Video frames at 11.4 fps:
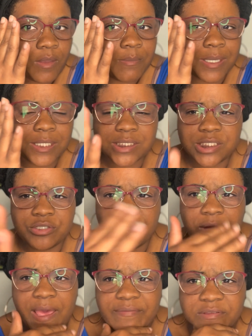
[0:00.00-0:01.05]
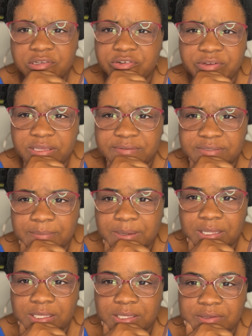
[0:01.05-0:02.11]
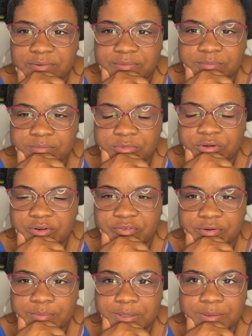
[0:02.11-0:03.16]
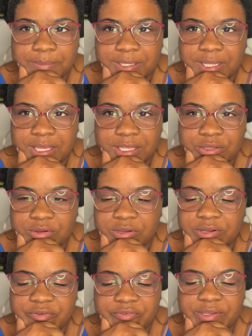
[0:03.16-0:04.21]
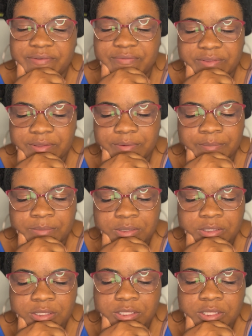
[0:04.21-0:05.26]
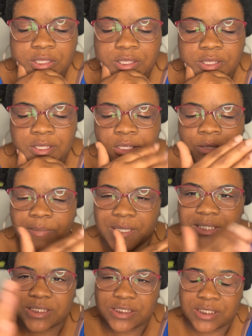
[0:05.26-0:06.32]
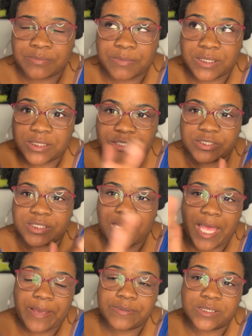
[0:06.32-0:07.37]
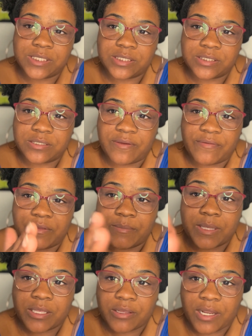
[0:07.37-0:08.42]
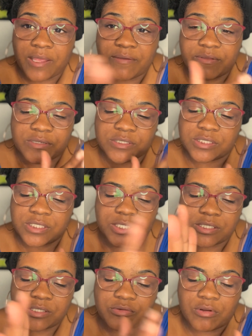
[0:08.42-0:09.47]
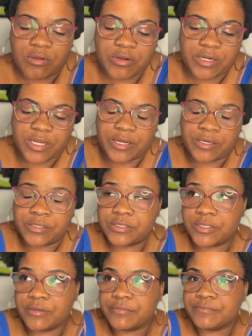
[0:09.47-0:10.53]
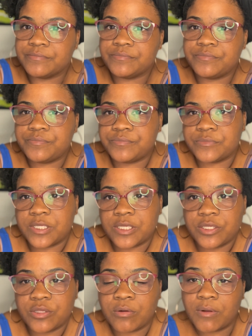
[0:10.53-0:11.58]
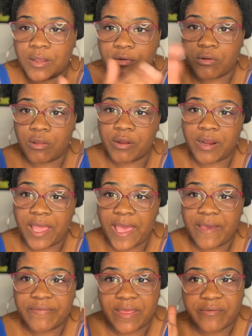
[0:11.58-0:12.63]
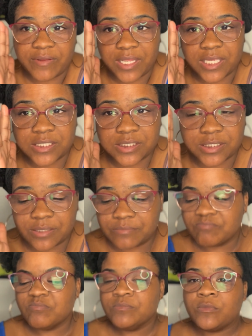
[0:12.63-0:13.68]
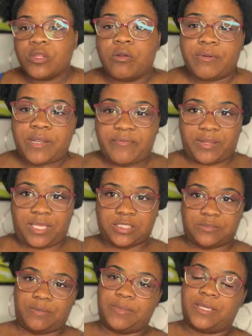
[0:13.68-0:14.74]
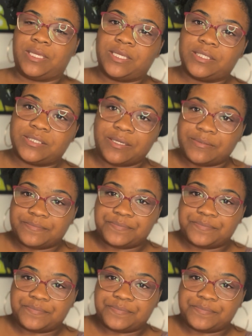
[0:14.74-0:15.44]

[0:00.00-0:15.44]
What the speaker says: because you don't have to grieve somebody in order for them to be dead. You can grieve them because it just means there's an absence of them in your life. They're no longer there. So you don't no longer have that relationship or whatever the case may be. So